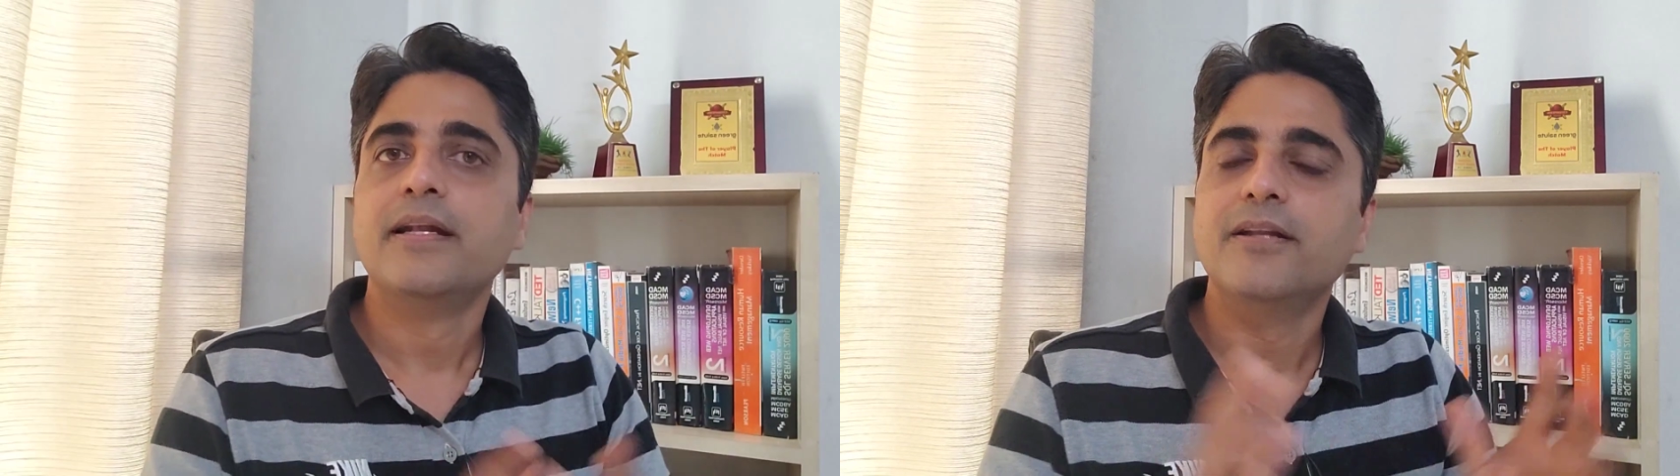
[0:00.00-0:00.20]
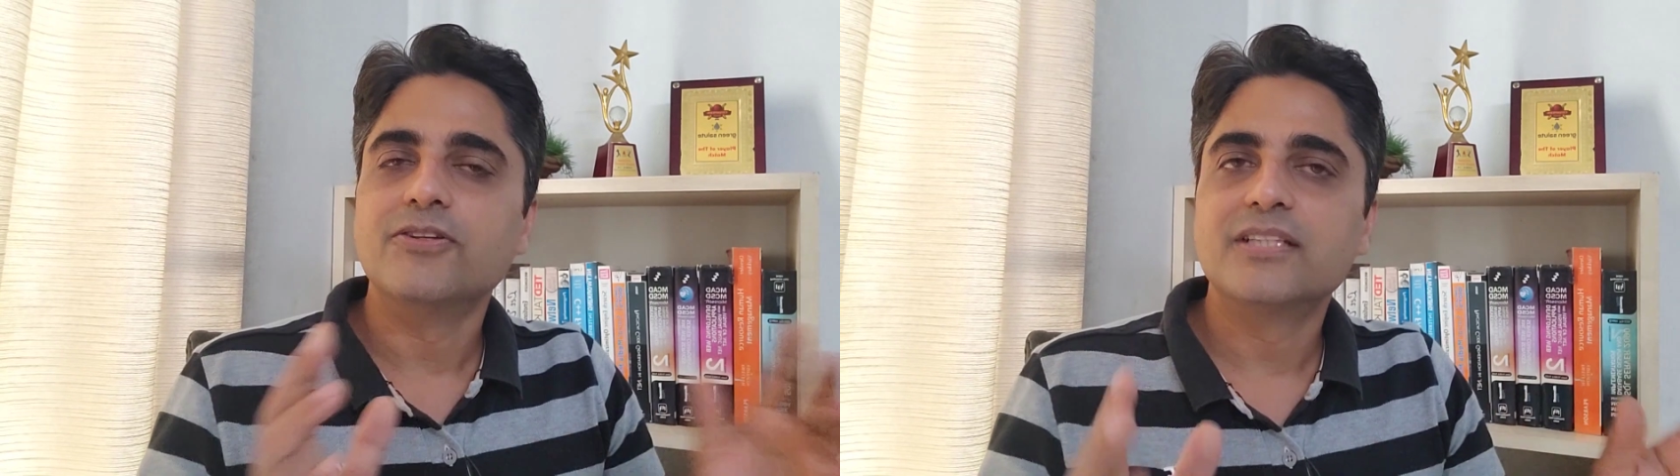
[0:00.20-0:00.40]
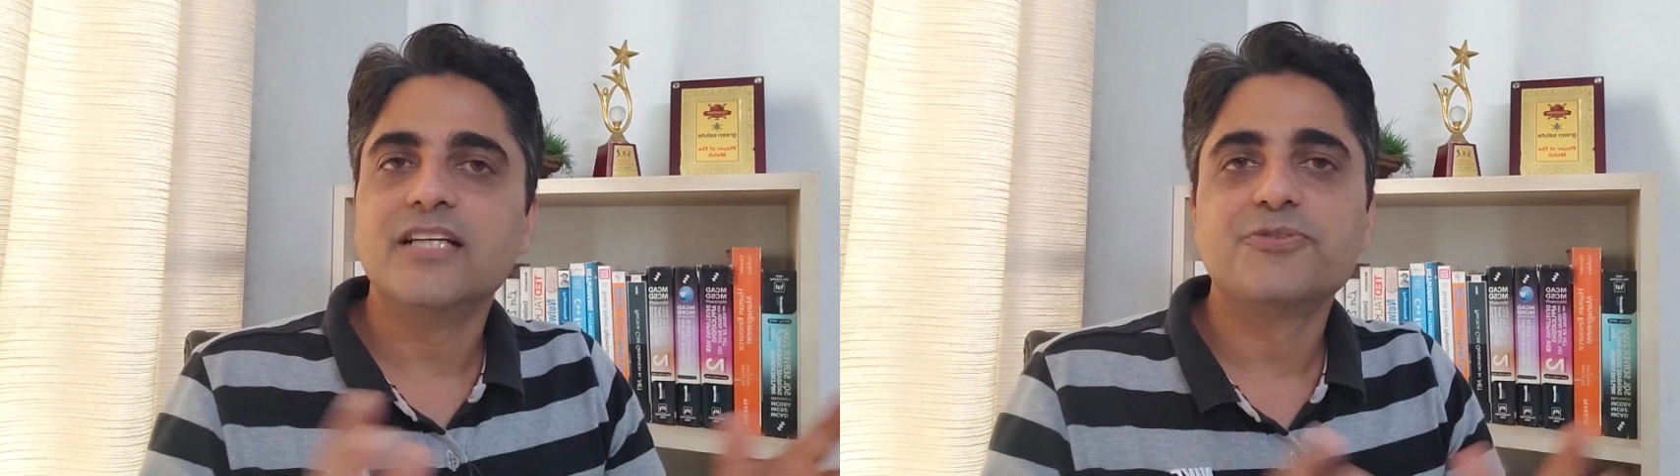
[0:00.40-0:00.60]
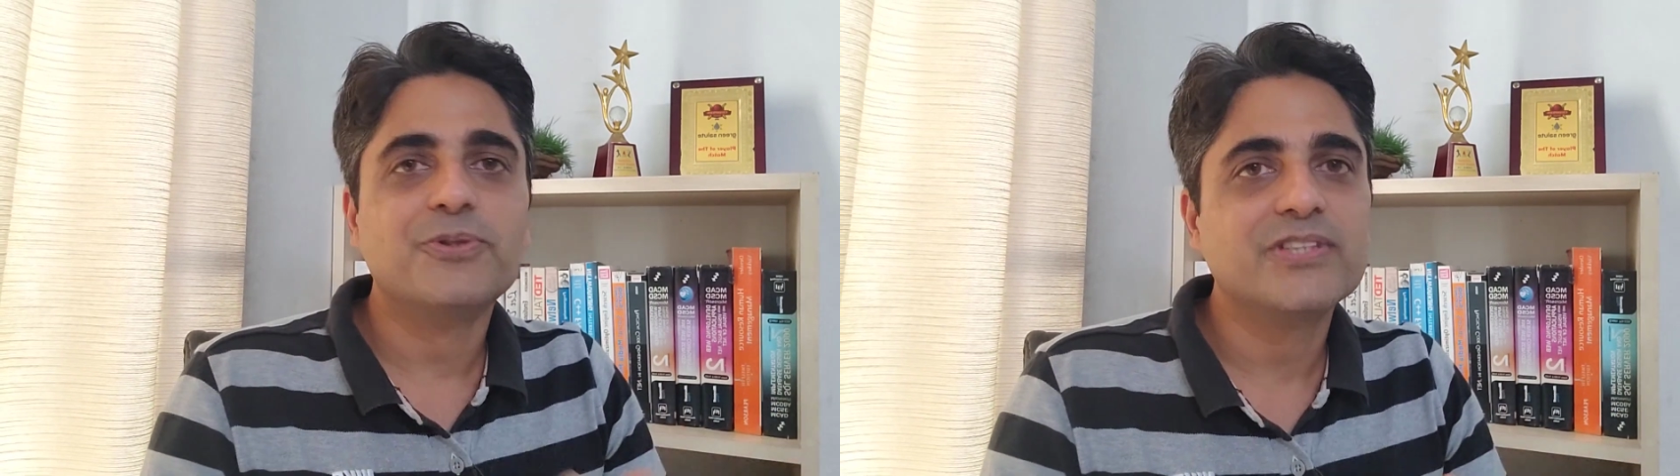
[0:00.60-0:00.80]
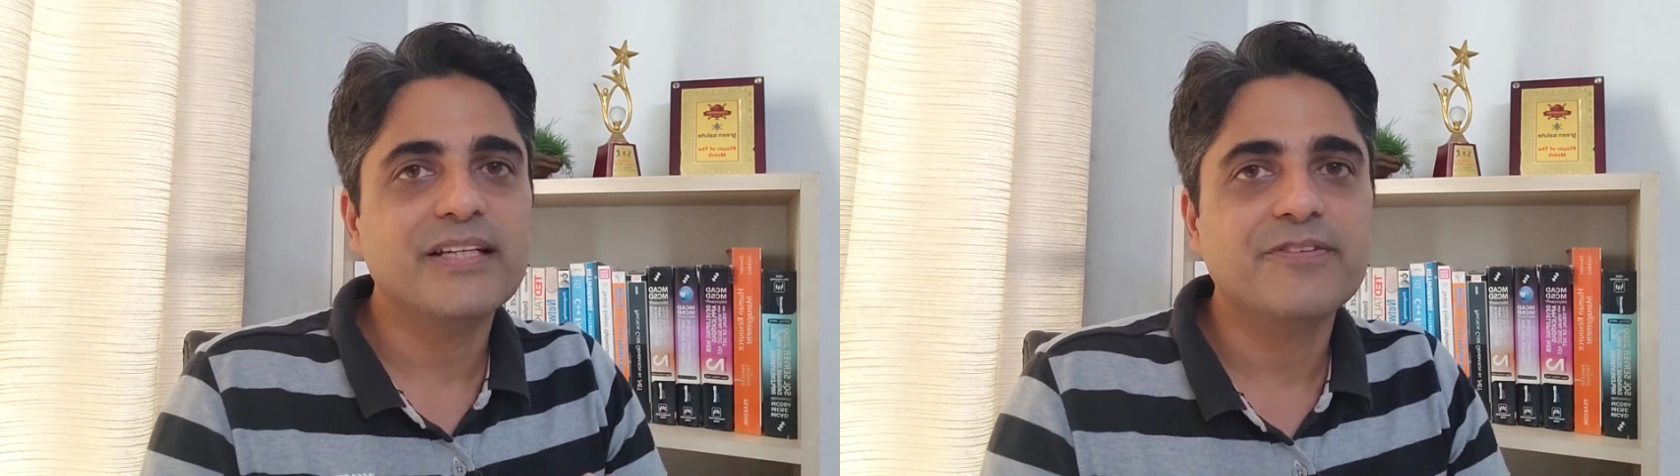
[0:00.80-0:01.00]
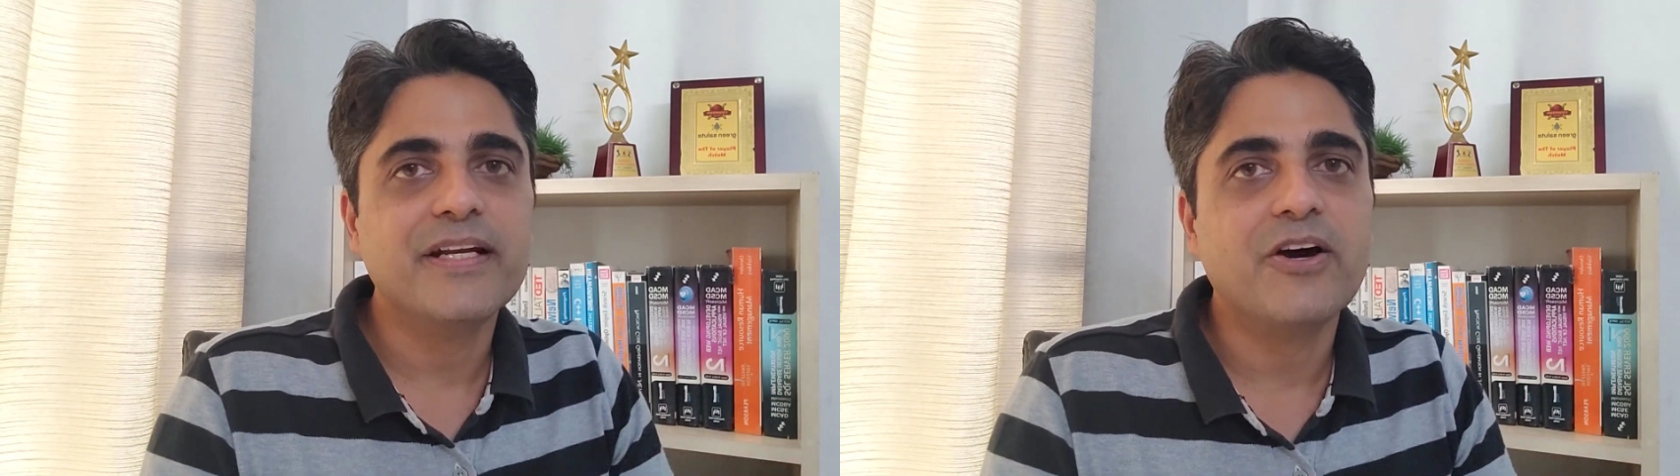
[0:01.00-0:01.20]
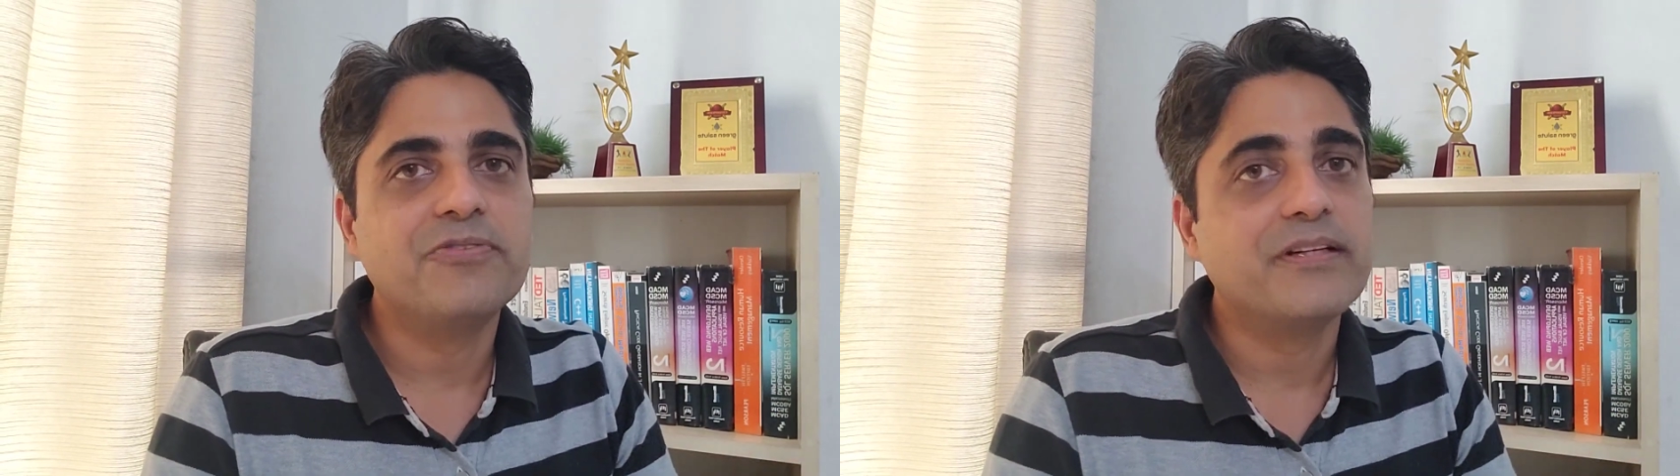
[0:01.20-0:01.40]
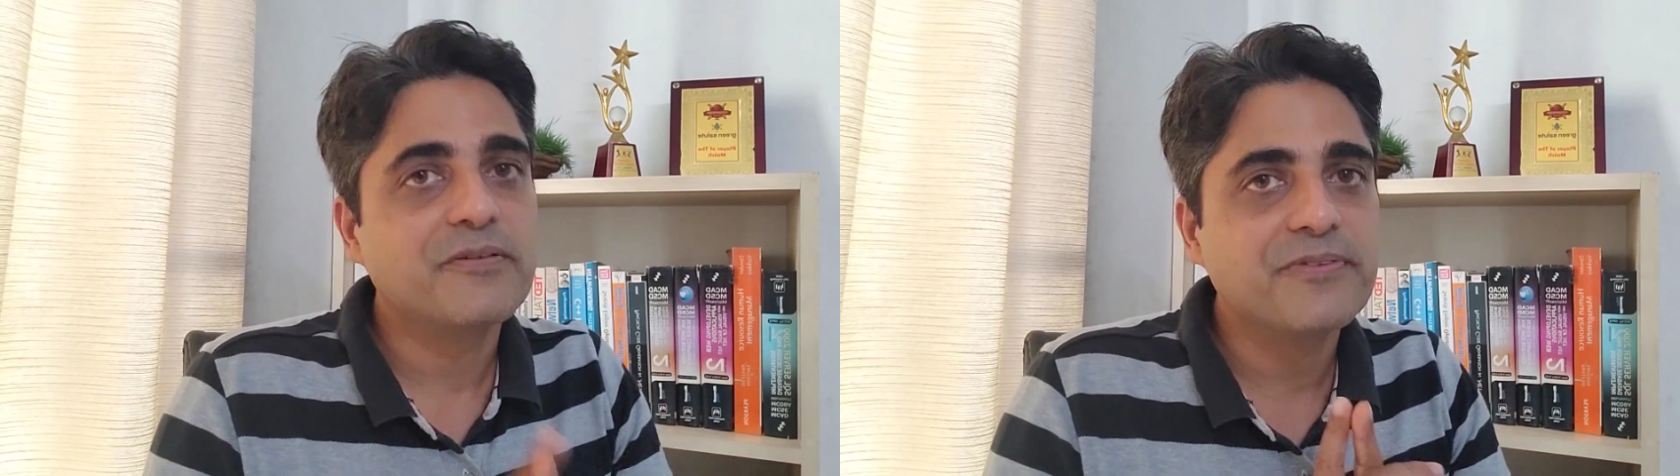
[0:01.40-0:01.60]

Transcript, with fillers: Now Salesforce even offer a